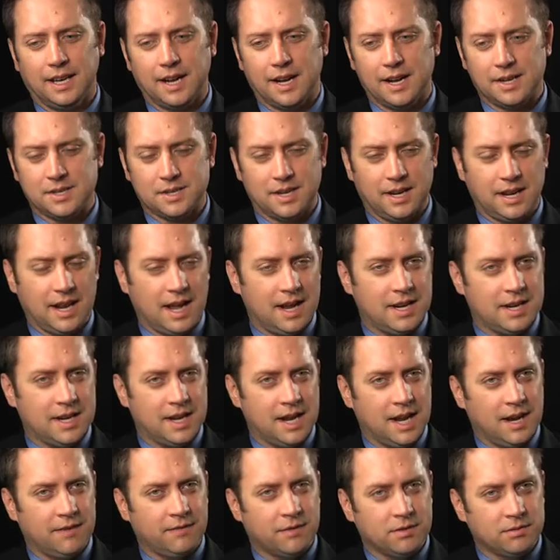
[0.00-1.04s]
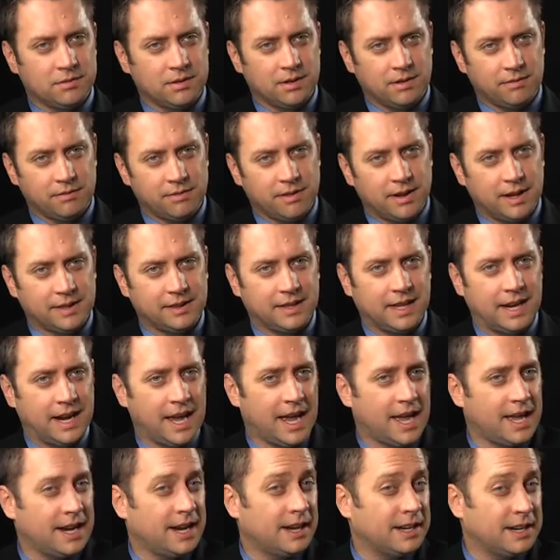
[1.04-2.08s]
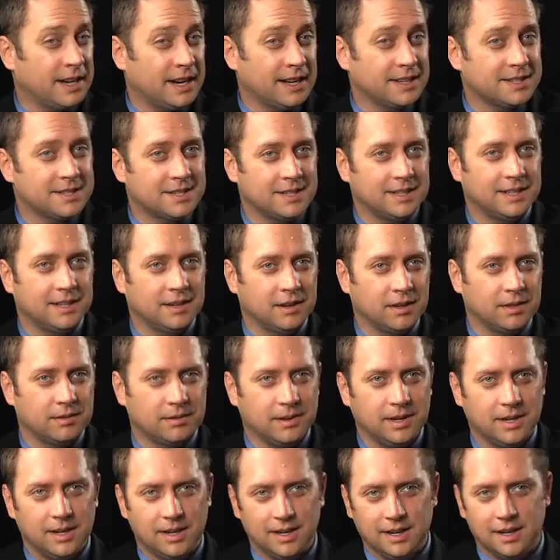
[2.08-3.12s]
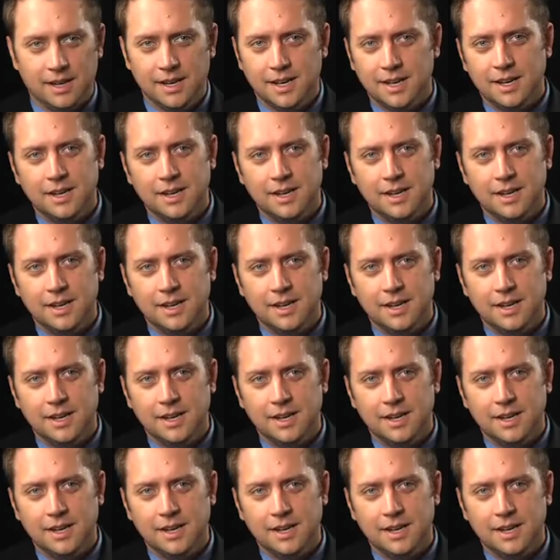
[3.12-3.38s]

gosh, I never would have thought that had I not seen it in 3D.